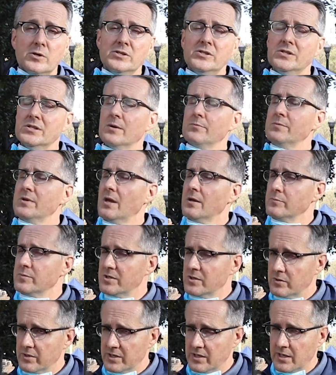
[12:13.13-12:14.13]
Sometimes you
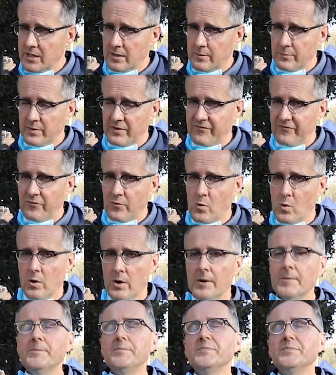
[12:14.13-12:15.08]
can get it before.